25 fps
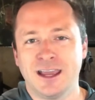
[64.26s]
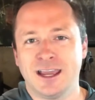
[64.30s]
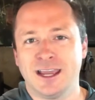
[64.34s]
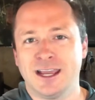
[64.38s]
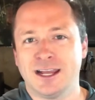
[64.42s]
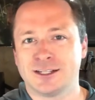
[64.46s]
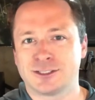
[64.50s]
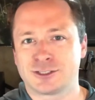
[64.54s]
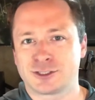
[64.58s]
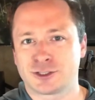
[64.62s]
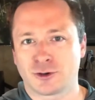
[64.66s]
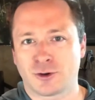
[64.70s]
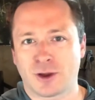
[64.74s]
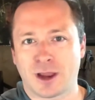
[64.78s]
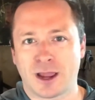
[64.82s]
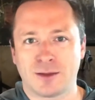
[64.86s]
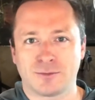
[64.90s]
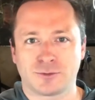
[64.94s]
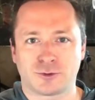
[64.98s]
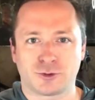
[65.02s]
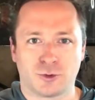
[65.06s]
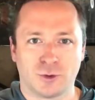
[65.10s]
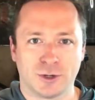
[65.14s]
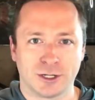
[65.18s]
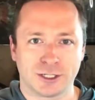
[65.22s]

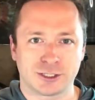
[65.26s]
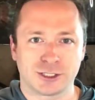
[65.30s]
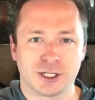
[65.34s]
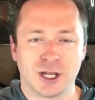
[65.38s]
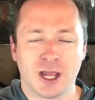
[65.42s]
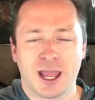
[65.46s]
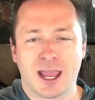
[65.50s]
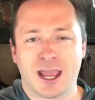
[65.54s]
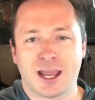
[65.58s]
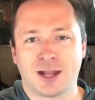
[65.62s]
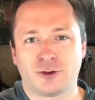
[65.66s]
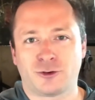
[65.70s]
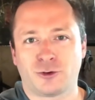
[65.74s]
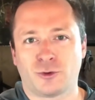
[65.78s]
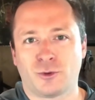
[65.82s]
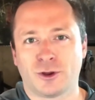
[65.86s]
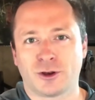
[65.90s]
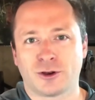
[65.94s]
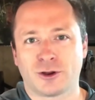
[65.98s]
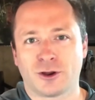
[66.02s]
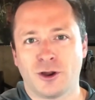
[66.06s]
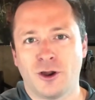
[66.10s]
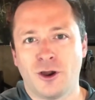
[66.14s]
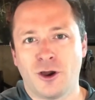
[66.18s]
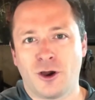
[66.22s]
Instagram, Twitch, and
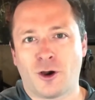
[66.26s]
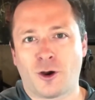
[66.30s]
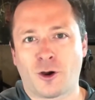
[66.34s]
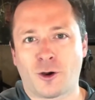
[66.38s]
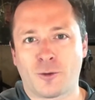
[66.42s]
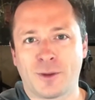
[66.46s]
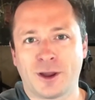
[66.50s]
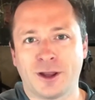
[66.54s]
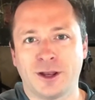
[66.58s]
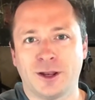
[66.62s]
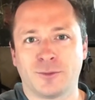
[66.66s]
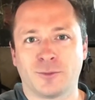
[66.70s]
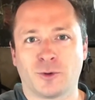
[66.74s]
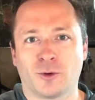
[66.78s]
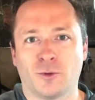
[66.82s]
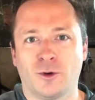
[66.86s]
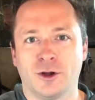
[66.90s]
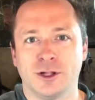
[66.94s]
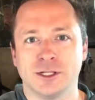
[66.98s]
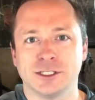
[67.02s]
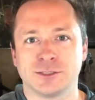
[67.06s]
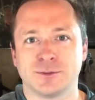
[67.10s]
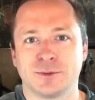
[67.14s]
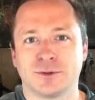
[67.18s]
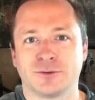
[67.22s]
Twitter are my number
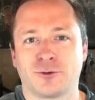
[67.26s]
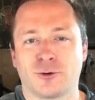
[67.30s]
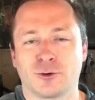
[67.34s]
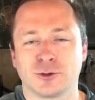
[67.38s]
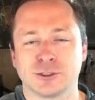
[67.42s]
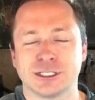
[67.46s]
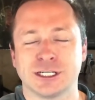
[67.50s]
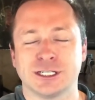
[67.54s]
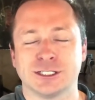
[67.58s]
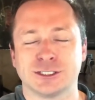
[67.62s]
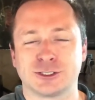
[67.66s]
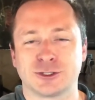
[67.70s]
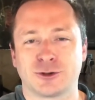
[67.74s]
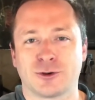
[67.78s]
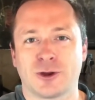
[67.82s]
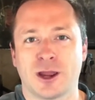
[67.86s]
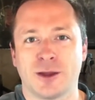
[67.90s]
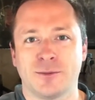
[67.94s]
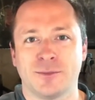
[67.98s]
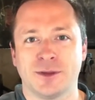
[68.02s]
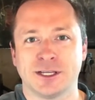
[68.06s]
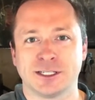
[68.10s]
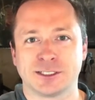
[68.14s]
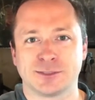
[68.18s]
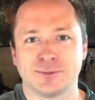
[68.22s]
ones, but of course,
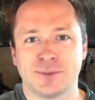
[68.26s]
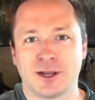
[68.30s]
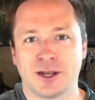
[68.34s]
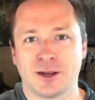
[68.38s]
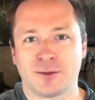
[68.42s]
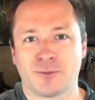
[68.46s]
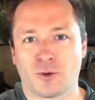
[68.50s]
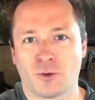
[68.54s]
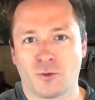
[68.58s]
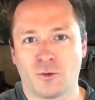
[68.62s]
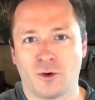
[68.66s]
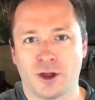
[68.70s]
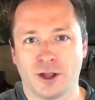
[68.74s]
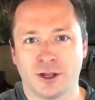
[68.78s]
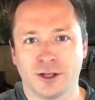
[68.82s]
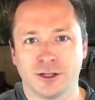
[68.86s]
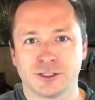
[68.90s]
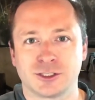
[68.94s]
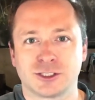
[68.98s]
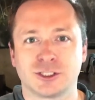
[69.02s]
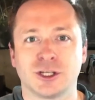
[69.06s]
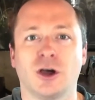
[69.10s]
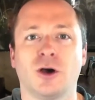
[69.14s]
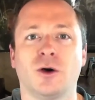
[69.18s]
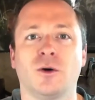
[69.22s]
Instagram is my number one.
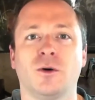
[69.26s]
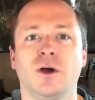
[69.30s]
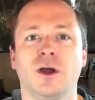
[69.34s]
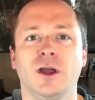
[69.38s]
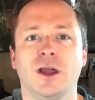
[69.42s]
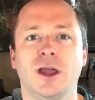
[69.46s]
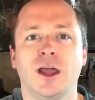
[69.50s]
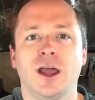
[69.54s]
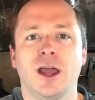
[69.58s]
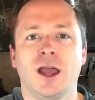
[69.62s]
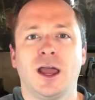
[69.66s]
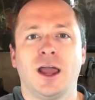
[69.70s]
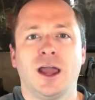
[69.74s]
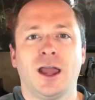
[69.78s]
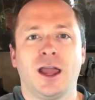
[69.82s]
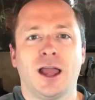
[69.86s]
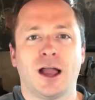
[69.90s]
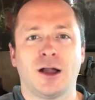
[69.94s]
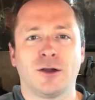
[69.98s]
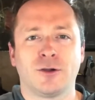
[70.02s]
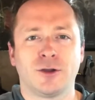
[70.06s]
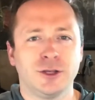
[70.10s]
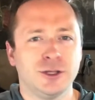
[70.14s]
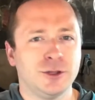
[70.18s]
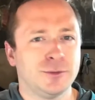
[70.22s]
So,
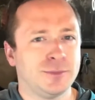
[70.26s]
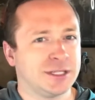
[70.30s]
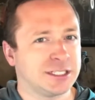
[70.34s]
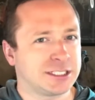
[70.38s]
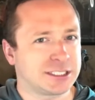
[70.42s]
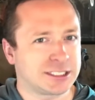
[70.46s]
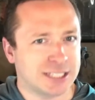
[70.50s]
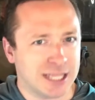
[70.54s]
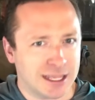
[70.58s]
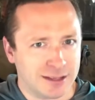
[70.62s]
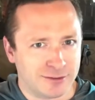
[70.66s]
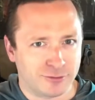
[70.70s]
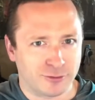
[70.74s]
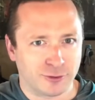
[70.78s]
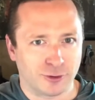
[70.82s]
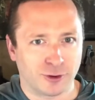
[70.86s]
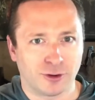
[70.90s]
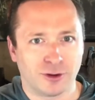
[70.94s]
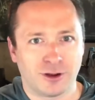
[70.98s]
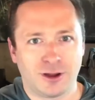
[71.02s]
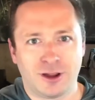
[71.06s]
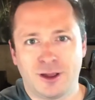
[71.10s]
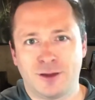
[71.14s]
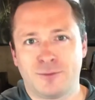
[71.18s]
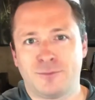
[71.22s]
how can you be
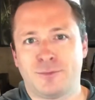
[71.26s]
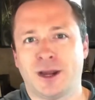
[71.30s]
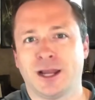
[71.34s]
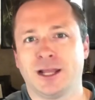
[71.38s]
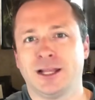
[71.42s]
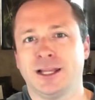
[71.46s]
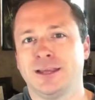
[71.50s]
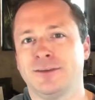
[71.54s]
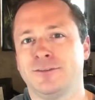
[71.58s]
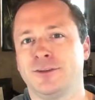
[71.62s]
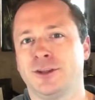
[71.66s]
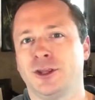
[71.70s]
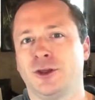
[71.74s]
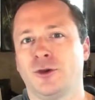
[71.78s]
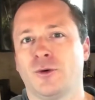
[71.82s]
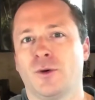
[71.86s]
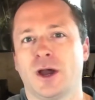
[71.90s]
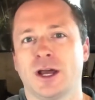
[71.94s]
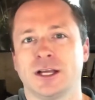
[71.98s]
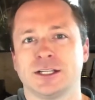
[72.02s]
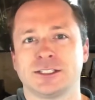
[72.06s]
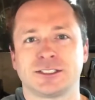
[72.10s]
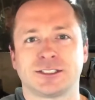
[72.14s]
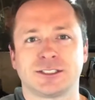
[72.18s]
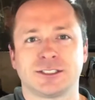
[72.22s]
safer by leaving the
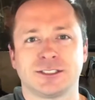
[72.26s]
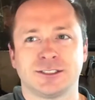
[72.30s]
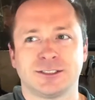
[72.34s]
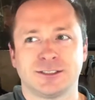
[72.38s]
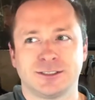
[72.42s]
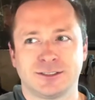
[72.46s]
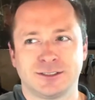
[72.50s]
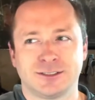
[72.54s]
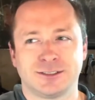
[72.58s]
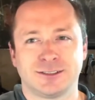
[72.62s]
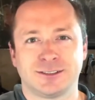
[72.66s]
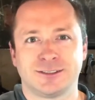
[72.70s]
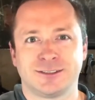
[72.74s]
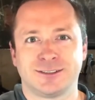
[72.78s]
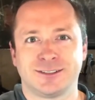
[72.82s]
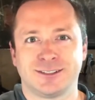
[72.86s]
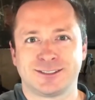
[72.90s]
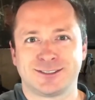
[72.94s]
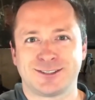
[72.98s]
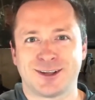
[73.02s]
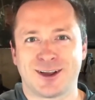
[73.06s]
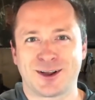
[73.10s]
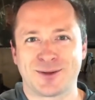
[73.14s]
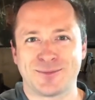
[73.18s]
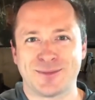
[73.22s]
US? Let's
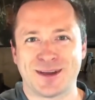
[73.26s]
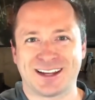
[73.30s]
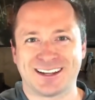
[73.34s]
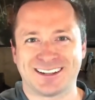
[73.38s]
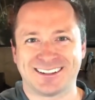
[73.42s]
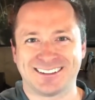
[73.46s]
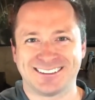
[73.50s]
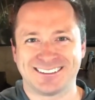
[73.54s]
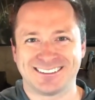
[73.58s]
talk about it.